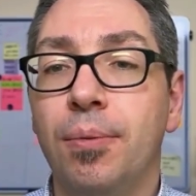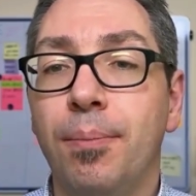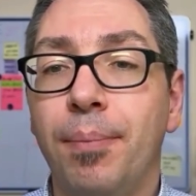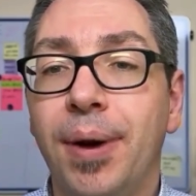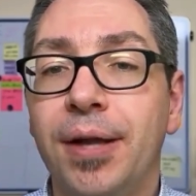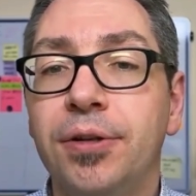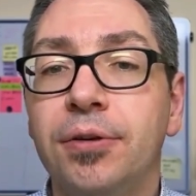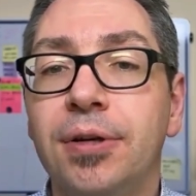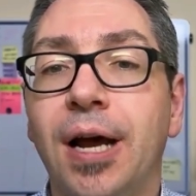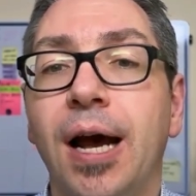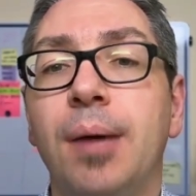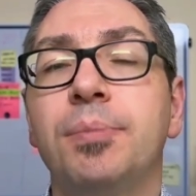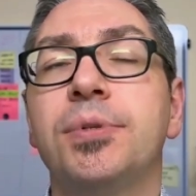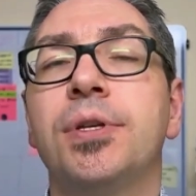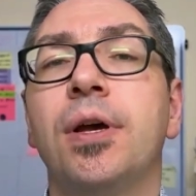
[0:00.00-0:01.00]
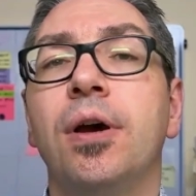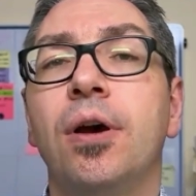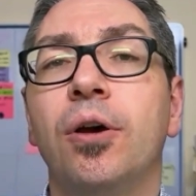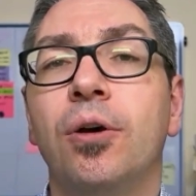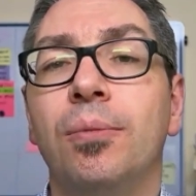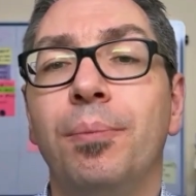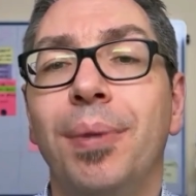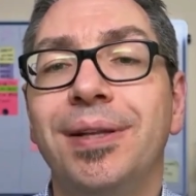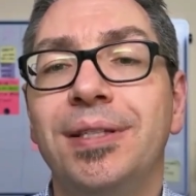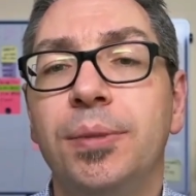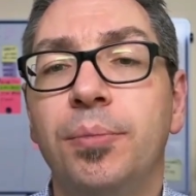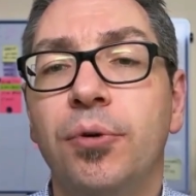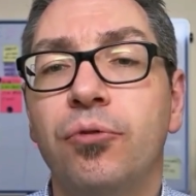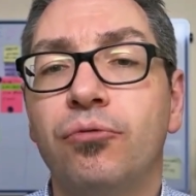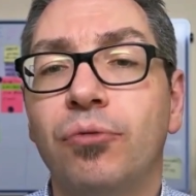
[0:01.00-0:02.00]
companion apps
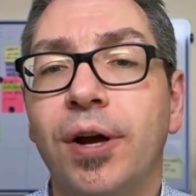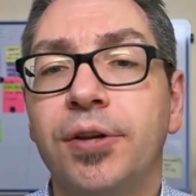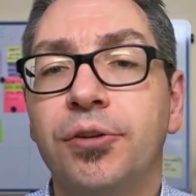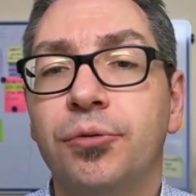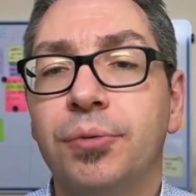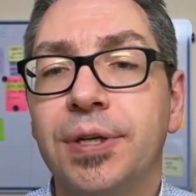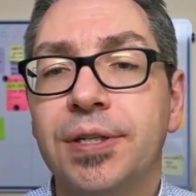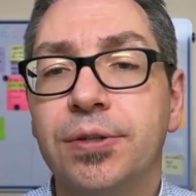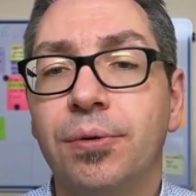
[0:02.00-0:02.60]
compatible right away.